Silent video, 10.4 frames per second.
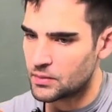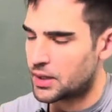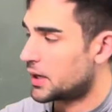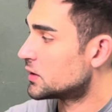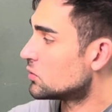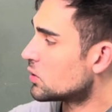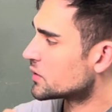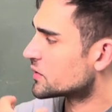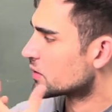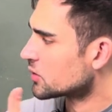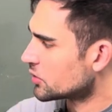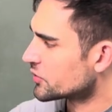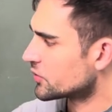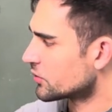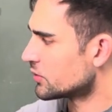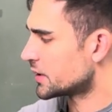and the ones that are
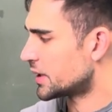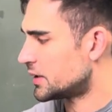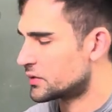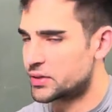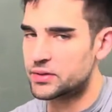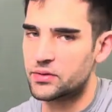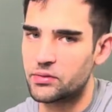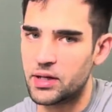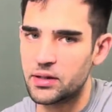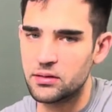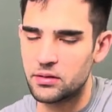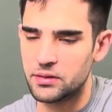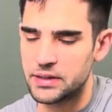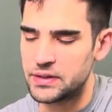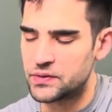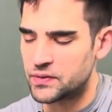also catering to triathlon
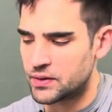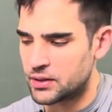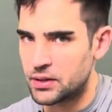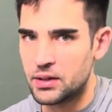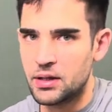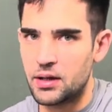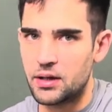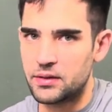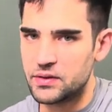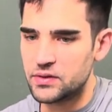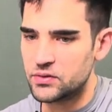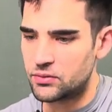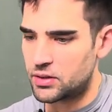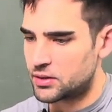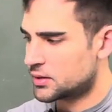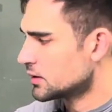needs, this
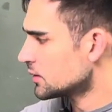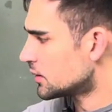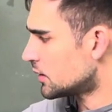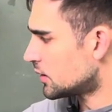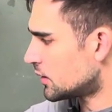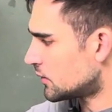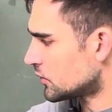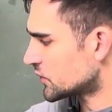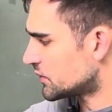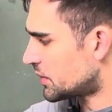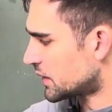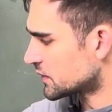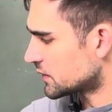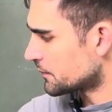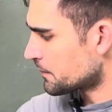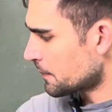one was the
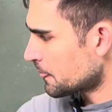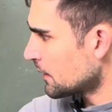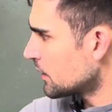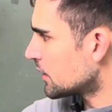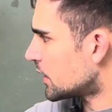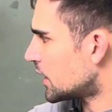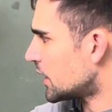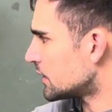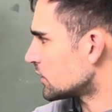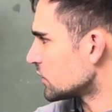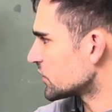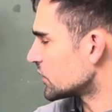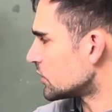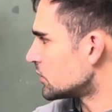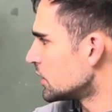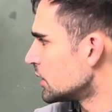best. And
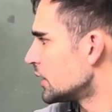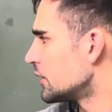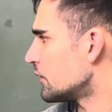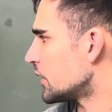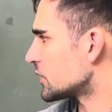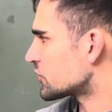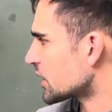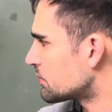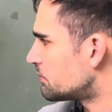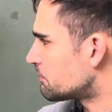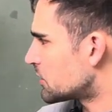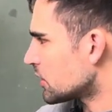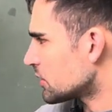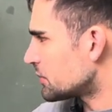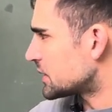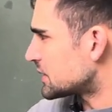also, while the Trek
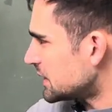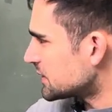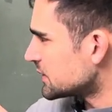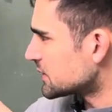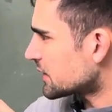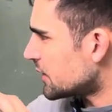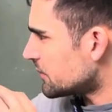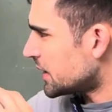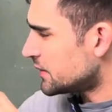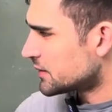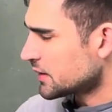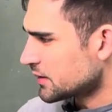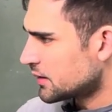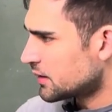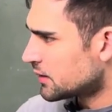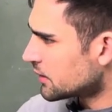cockpit isn't amazing
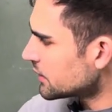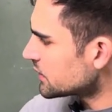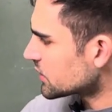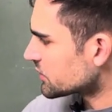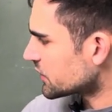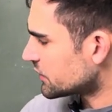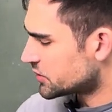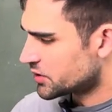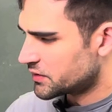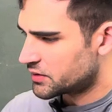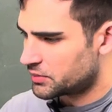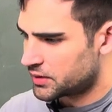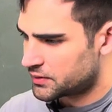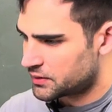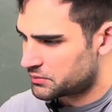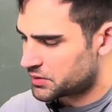in terms of
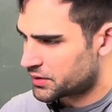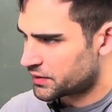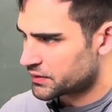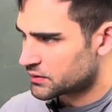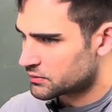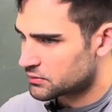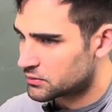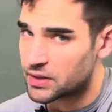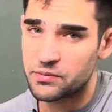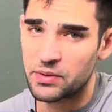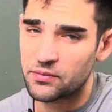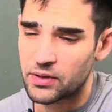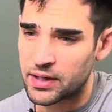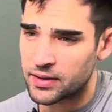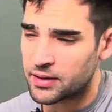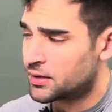adjustability, because let's be
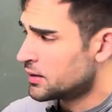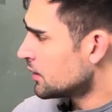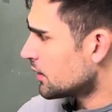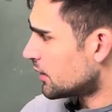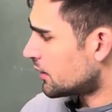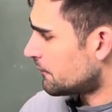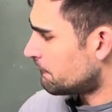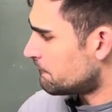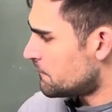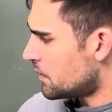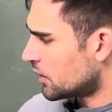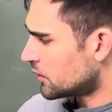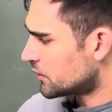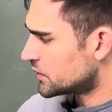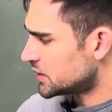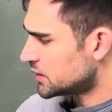frank, none
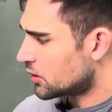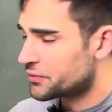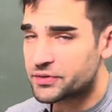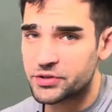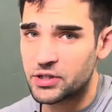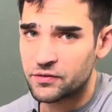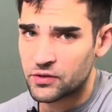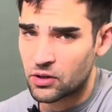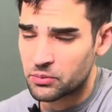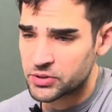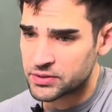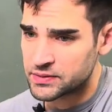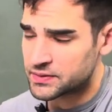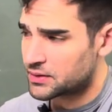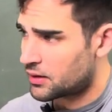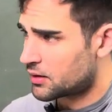of the off-the-shelf
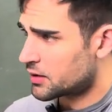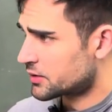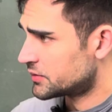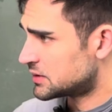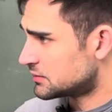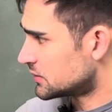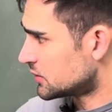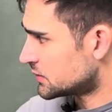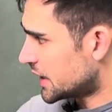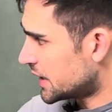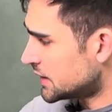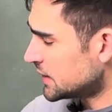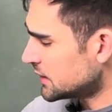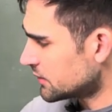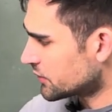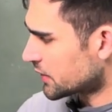options are on
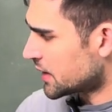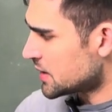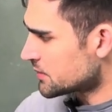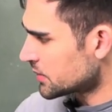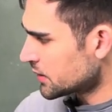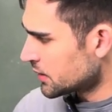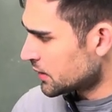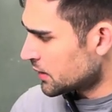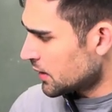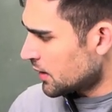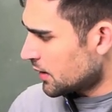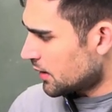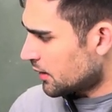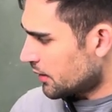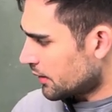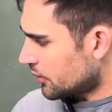any frame,
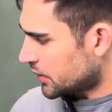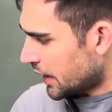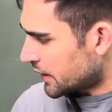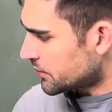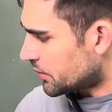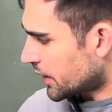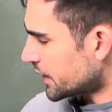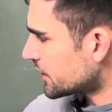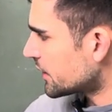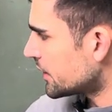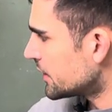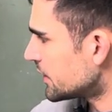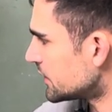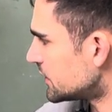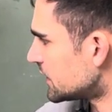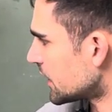on any bike
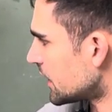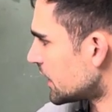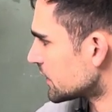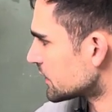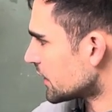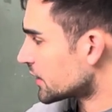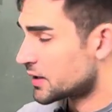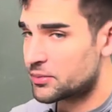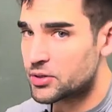that I came